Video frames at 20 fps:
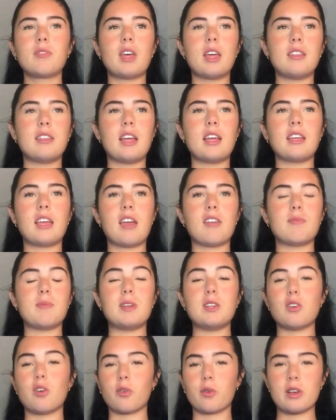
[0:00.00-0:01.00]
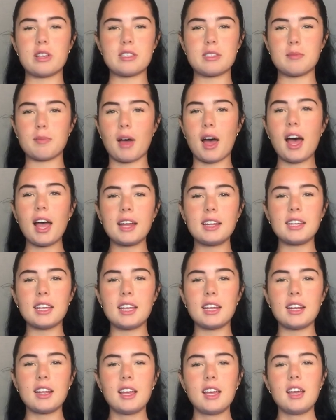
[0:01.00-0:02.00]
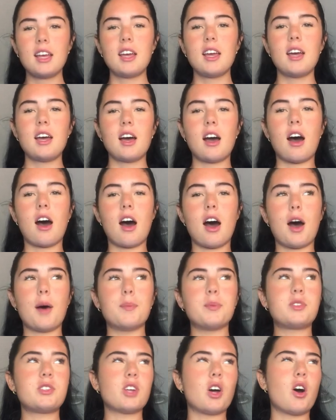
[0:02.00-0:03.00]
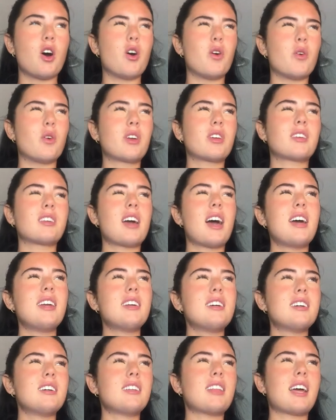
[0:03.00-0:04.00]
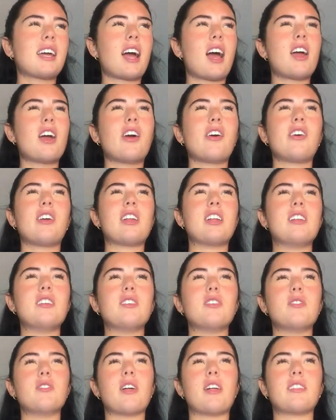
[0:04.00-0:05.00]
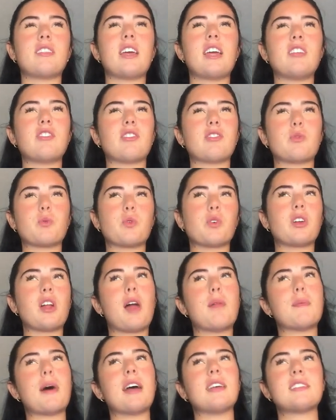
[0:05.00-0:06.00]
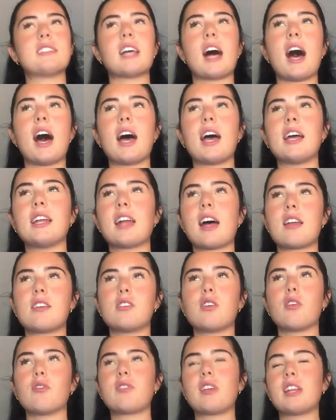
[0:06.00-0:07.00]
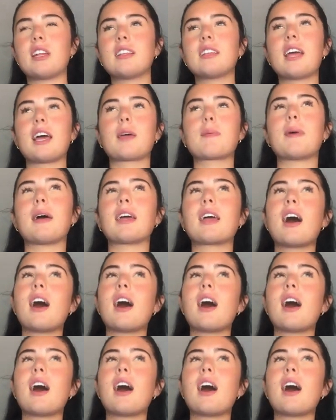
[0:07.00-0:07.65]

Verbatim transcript: and they gave me no reason behind it. Um, so kind of like I already knew that they just weren't on my side. I don't know if they didn't like my